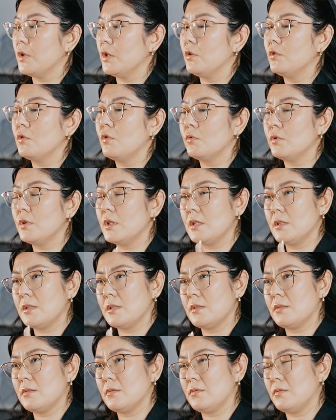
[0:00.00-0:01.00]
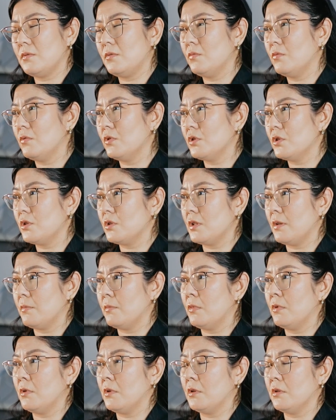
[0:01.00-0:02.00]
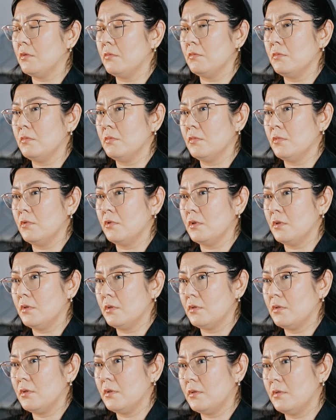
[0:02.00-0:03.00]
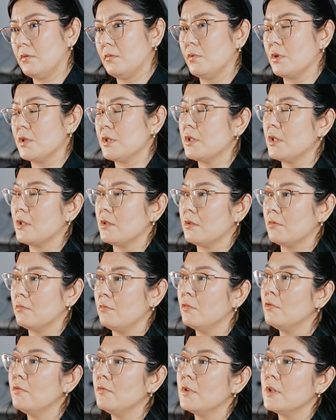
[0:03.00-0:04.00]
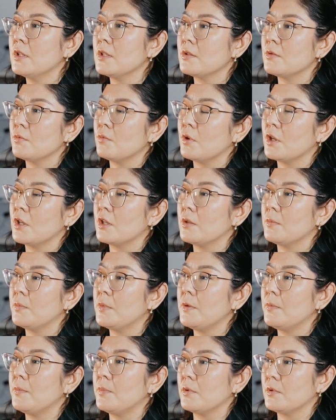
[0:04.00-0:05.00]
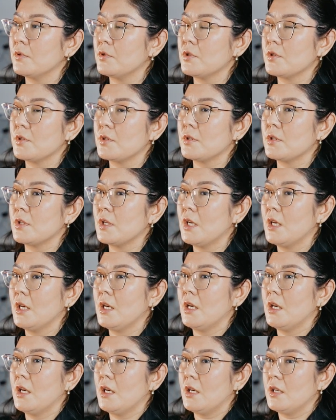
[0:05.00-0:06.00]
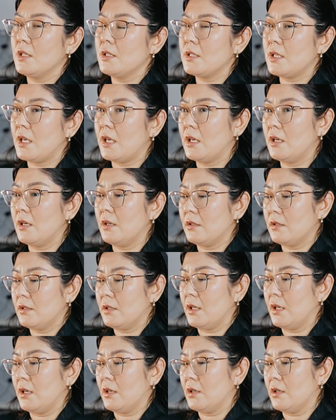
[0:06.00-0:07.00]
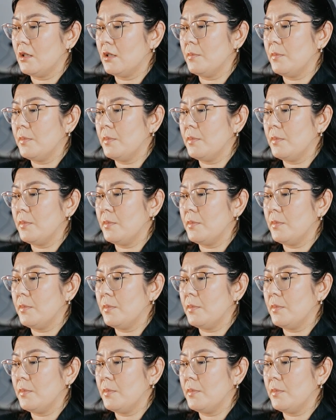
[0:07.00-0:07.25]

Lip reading: know this, you watched American or Western movies where people just take their